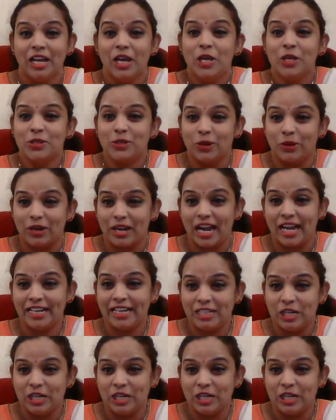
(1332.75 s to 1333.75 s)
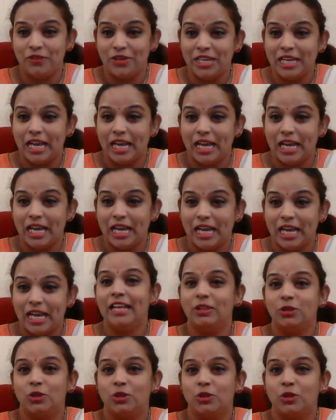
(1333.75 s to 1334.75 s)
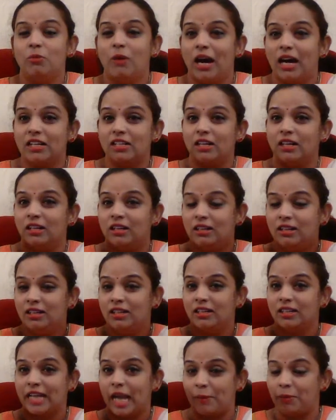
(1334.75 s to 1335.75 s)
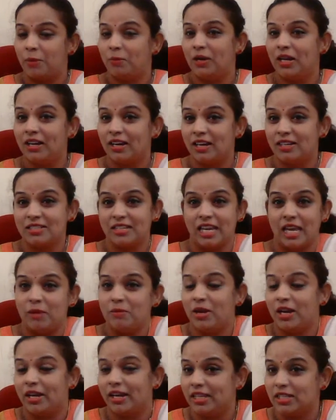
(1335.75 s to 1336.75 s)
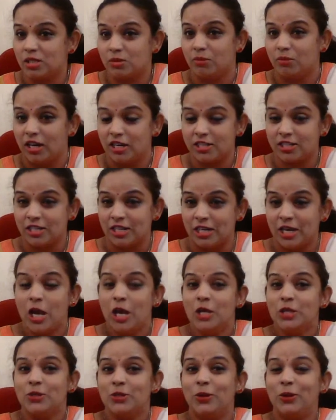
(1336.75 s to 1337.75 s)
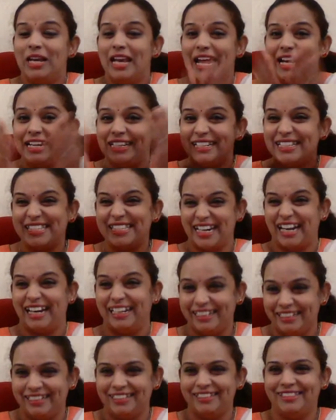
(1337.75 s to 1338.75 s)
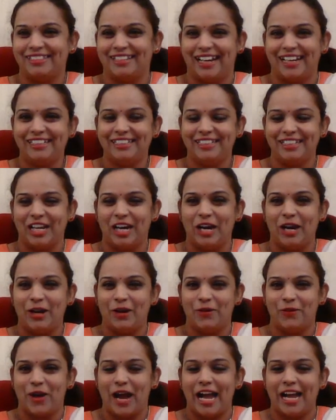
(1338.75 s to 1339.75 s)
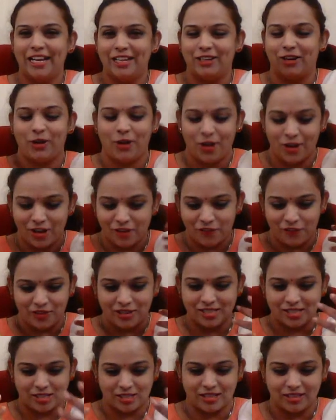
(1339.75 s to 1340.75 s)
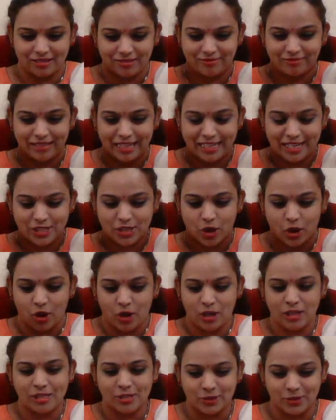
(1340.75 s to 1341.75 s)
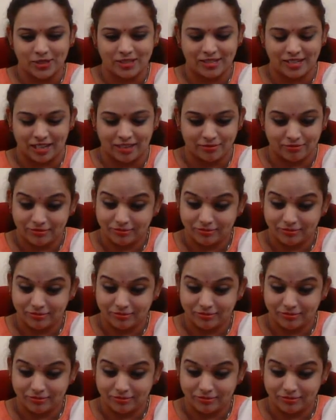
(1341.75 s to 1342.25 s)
So right now we are playing through Capablanca's game against Marshall. So let us study it right now. All of us, let us also study.